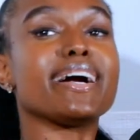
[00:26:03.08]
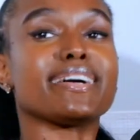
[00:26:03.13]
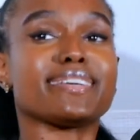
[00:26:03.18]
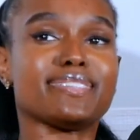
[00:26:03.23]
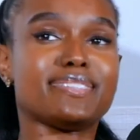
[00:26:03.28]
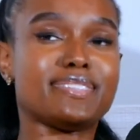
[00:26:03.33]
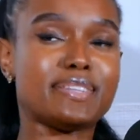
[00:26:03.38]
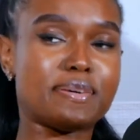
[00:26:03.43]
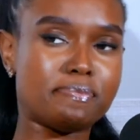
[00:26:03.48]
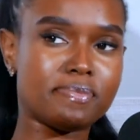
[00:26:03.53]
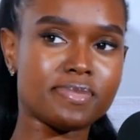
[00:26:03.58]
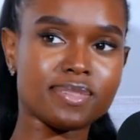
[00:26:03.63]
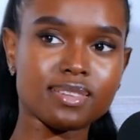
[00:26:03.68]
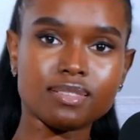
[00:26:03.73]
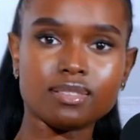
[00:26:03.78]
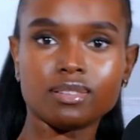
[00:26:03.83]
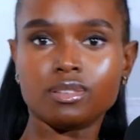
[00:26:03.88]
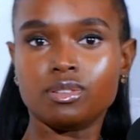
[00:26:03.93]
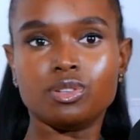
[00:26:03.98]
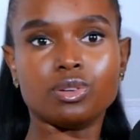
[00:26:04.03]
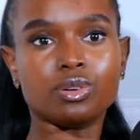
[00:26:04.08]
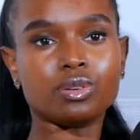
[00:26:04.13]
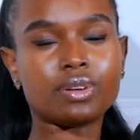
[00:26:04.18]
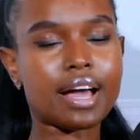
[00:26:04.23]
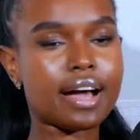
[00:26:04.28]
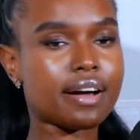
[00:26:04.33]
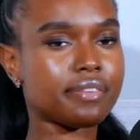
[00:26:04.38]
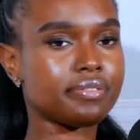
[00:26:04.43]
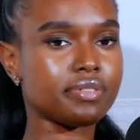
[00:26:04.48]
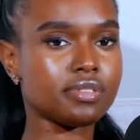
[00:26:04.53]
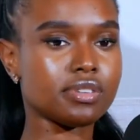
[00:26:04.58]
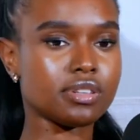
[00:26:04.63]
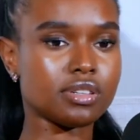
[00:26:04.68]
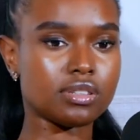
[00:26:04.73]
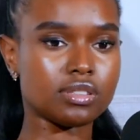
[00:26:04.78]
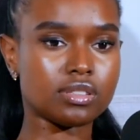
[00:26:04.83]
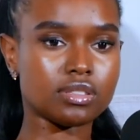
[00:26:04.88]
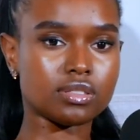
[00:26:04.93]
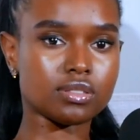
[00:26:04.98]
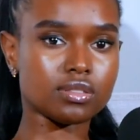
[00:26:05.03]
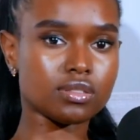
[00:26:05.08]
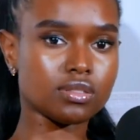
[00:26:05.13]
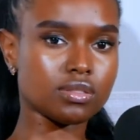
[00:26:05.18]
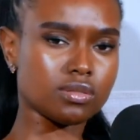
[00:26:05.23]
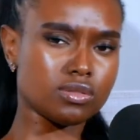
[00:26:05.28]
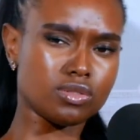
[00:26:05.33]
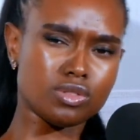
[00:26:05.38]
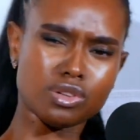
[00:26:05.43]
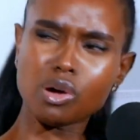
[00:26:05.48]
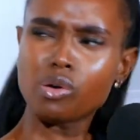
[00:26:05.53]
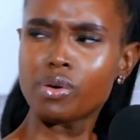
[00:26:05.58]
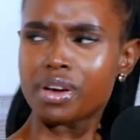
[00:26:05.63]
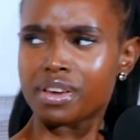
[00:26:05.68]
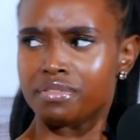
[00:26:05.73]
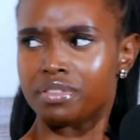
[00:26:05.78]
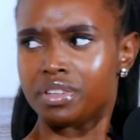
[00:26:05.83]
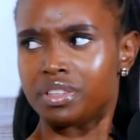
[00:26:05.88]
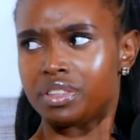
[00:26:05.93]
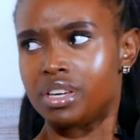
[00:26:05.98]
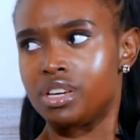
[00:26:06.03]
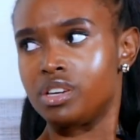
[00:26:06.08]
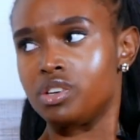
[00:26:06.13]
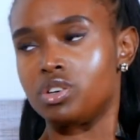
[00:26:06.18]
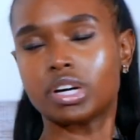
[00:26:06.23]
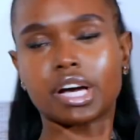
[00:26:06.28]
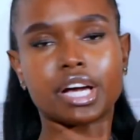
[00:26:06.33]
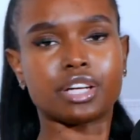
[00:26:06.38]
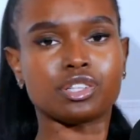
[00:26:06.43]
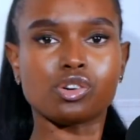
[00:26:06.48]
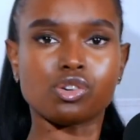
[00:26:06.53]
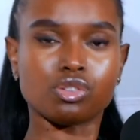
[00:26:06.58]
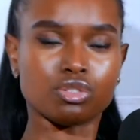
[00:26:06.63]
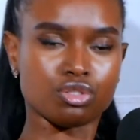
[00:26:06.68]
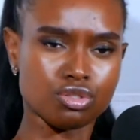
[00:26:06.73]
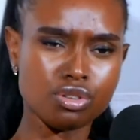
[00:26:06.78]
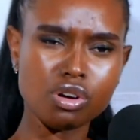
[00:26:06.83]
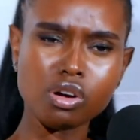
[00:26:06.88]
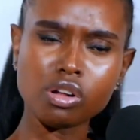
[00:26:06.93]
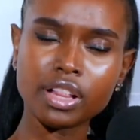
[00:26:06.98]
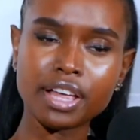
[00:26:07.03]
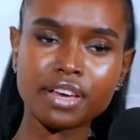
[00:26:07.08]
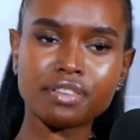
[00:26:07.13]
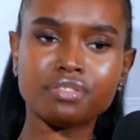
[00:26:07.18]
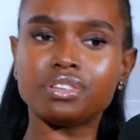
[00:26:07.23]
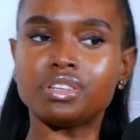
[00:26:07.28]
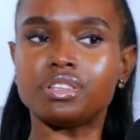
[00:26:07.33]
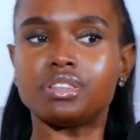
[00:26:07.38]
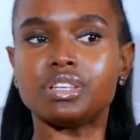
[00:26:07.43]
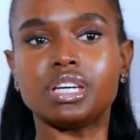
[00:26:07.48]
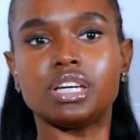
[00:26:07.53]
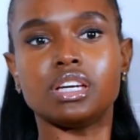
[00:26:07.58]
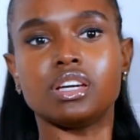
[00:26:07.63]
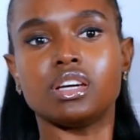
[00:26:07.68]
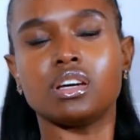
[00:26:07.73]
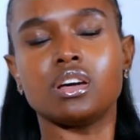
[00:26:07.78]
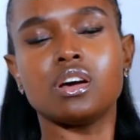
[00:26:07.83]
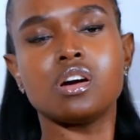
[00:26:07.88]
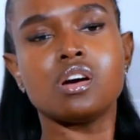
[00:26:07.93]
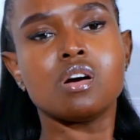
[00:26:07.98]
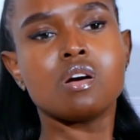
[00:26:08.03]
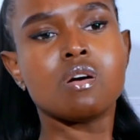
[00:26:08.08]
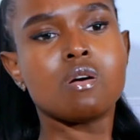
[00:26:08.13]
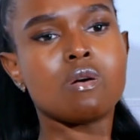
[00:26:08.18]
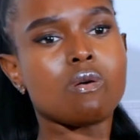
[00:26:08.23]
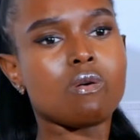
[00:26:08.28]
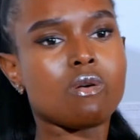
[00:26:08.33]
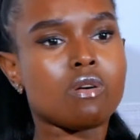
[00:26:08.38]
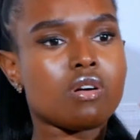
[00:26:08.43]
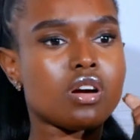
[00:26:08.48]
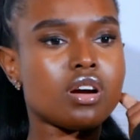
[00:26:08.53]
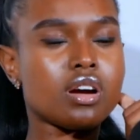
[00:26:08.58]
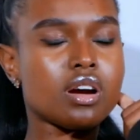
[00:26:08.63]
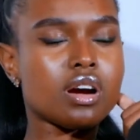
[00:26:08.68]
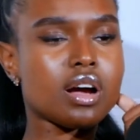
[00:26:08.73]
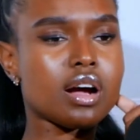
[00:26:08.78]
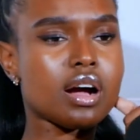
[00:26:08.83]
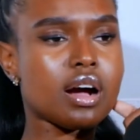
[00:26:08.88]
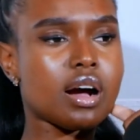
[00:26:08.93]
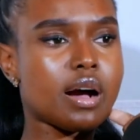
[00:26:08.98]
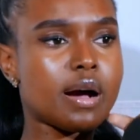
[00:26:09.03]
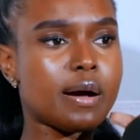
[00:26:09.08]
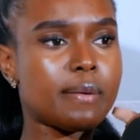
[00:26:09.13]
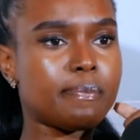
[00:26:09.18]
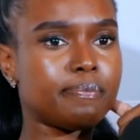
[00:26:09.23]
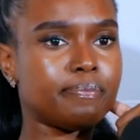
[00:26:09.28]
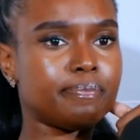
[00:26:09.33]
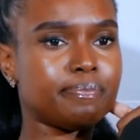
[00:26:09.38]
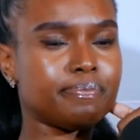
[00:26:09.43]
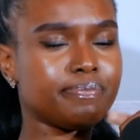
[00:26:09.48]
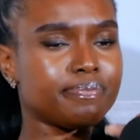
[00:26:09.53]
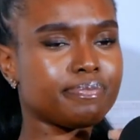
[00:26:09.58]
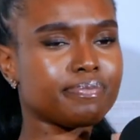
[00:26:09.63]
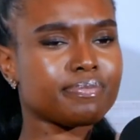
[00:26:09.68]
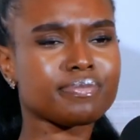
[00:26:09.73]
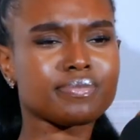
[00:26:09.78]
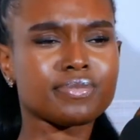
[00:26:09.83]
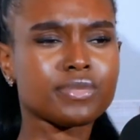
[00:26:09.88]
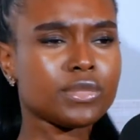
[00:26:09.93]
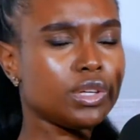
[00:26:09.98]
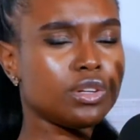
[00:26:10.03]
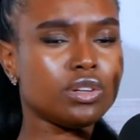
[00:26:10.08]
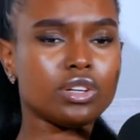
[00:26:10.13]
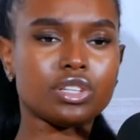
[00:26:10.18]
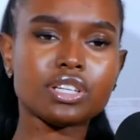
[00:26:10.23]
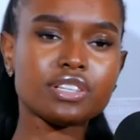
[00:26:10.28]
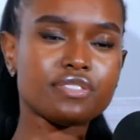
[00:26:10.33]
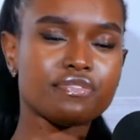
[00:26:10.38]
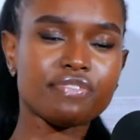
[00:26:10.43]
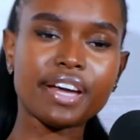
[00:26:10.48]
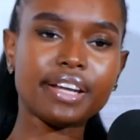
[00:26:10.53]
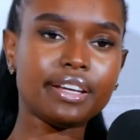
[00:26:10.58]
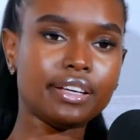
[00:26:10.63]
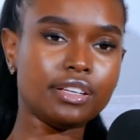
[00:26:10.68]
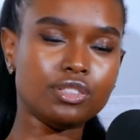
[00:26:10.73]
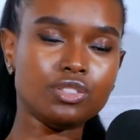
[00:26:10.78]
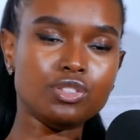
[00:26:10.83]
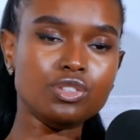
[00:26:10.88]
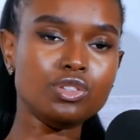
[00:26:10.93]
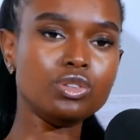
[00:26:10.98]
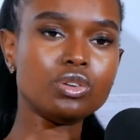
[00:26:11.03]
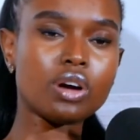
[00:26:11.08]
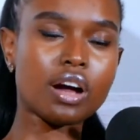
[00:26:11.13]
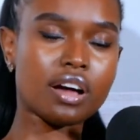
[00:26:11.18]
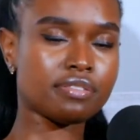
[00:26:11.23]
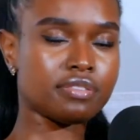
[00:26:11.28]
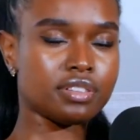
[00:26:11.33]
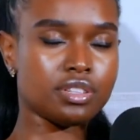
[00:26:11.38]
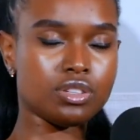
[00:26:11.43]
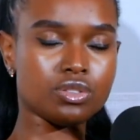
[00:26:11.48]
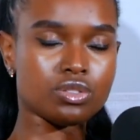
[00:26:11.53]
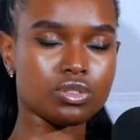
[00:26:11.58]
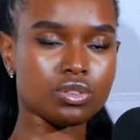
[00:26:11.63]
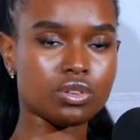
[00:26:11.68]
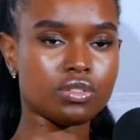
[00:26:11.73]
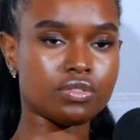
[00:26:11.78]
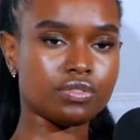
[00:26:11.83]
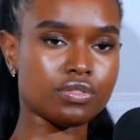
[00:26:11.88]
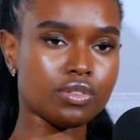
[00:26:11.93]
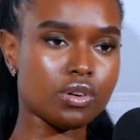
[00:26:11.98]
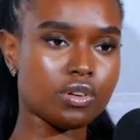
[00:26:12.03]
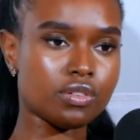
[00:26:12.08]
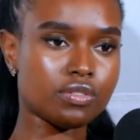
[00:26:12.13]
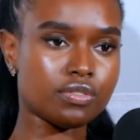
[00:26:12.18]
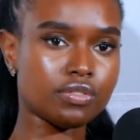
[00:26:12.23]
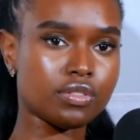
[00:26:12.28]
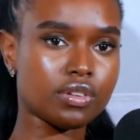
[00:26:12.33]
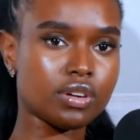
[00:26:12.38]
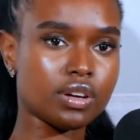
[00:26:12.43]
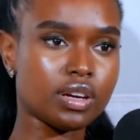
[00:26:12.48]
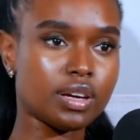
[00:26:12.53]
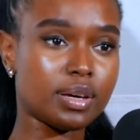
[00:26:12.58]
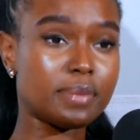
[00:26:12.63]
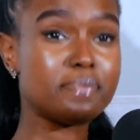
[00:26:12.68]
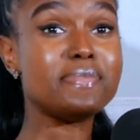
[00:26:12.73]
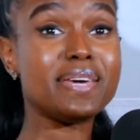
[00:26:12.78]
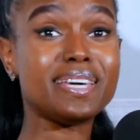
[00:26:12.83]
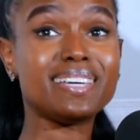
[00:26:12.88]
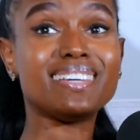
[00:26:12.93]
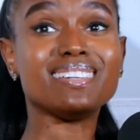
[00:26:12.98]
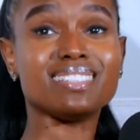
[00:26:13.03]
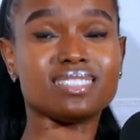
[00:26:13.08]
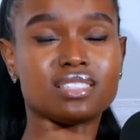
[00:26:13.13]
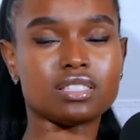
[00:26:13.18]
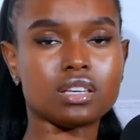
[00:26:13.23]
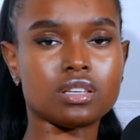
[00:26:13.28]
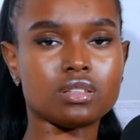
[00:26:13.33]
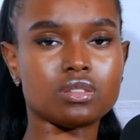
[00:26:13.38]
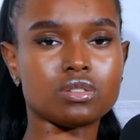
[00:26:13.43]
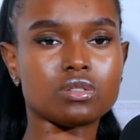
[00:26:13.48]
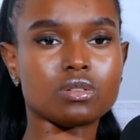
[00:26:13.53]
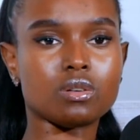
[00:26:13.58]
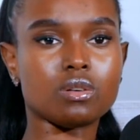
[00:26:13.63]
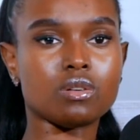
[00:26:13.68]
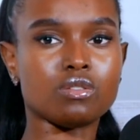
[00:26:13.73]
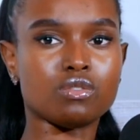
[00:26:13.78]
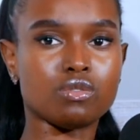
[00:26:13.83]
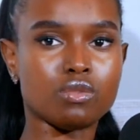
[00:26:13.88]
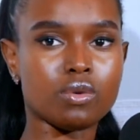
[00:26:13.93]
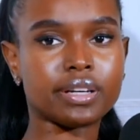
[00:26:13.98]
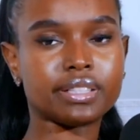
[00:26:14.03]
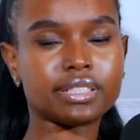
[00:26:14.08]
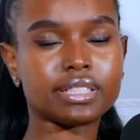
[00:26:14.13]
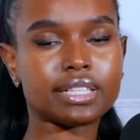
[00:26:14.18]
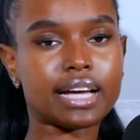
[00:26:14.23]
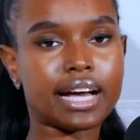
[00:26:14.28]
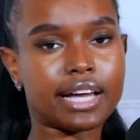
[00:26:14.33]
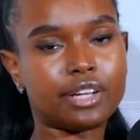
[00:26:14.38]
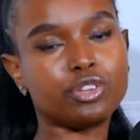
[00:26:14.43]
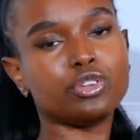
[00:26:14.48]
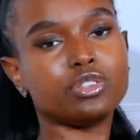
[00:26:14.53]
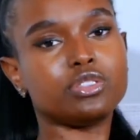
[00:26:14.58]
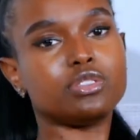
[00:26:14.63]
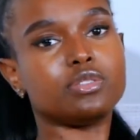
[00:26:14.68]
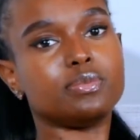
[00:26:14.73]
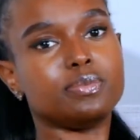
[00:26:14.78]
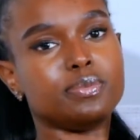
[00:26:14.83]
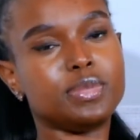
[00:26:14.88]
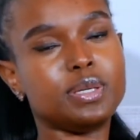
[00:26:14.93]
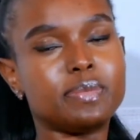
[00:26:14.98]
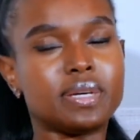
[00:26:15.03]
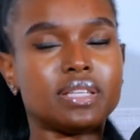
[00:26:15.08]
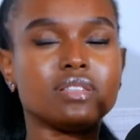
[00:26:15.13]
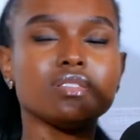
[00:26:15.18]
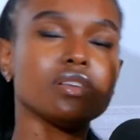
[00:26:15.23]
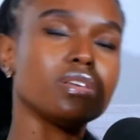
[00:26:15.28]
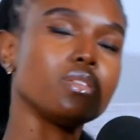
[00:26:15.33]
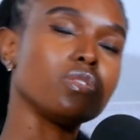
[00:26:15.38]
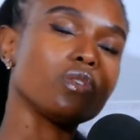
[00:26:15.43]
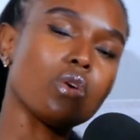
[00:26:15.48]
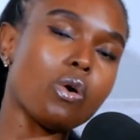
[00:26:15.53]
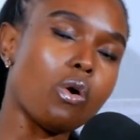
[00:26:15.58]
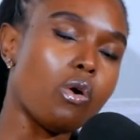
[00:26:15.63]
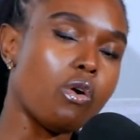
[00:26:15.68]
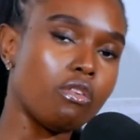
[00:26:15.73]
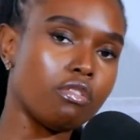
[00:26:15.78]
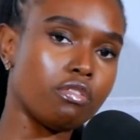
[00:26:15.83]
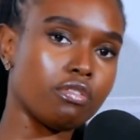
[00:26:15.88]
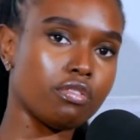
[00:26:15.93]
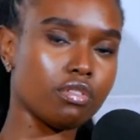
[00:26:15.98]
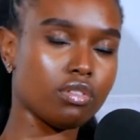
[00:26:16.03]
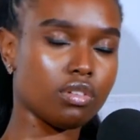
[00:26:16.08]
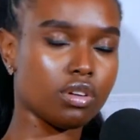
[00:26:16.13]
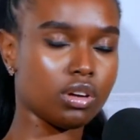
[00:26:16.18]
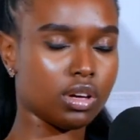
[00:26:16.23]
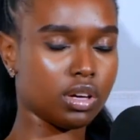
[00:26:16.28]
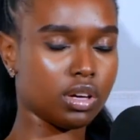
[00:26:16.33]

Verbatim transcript: Accept. You don't have to know everything. You can control everything, or um, you know, just finding new avenues of of making sense of what cannot be made sense of.